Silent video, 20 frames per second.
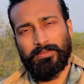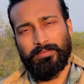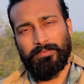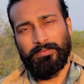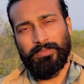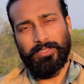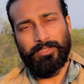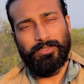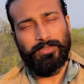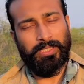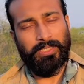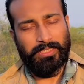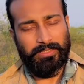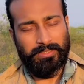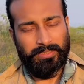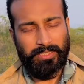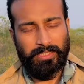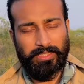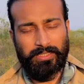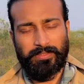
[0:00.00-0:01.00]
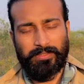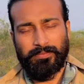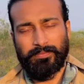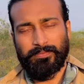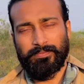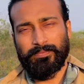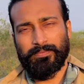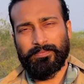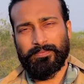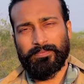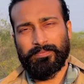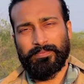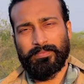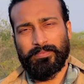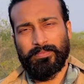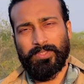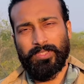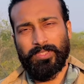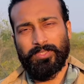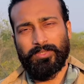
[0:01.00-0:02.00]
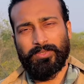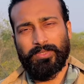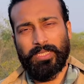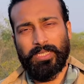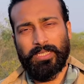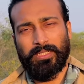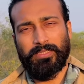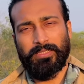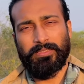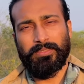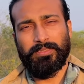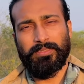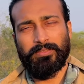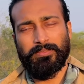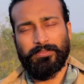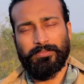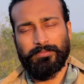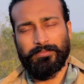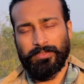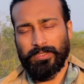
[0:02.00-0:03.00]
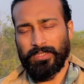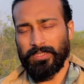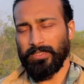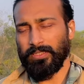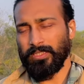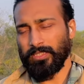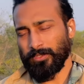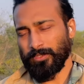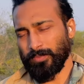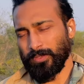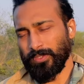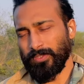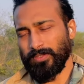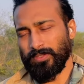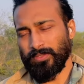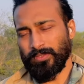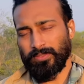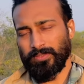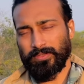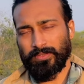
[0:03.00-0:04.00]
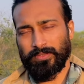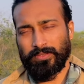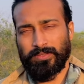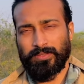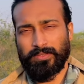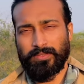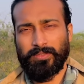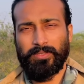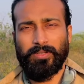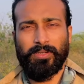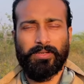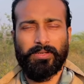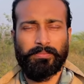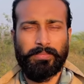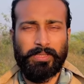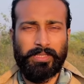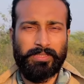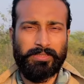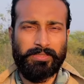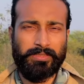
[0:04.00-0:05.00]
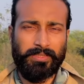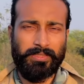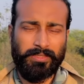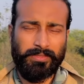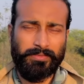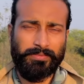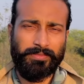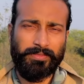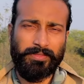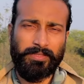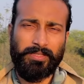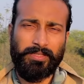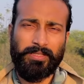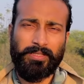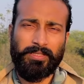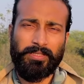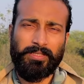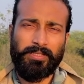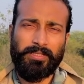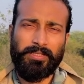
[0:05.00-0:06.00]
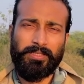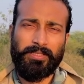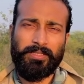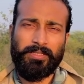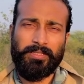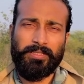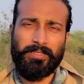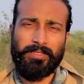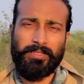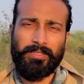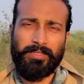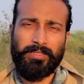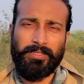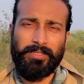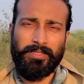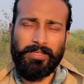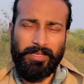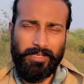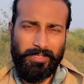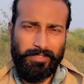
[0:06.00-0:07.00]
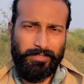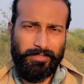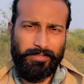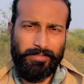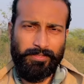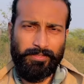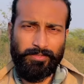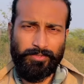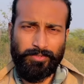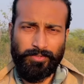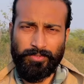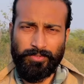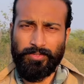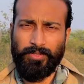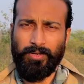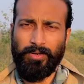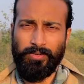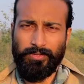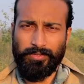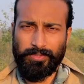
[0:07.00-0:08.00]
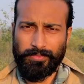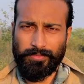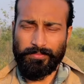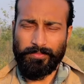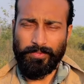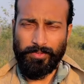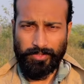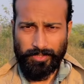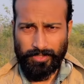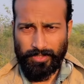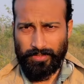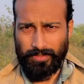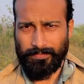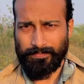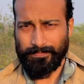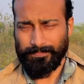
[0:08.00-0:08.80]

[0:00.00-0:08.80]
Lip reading: where you can say, where you can feel, experience God by itself and so-called moksha.